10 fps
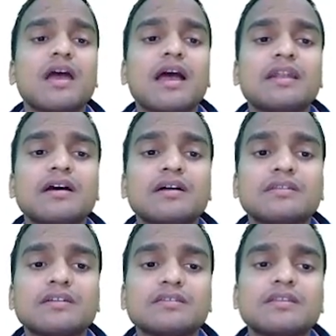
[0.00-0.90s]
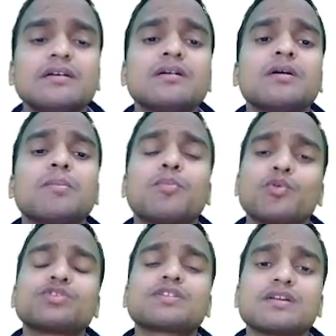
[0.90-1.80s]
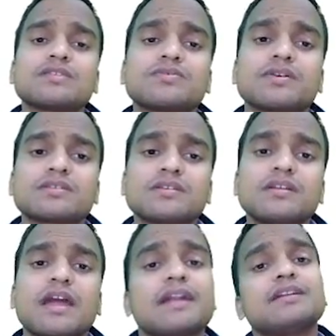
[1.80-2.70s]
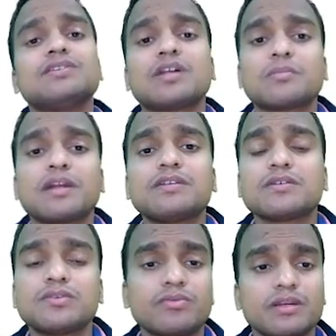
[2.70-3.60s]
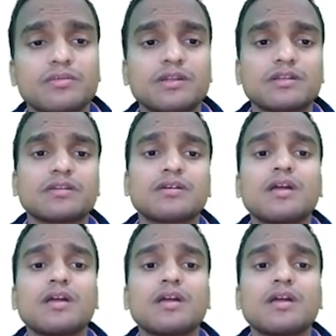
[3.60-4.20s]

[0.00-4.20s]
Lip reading: and other is the post-construction anti-termite treatment.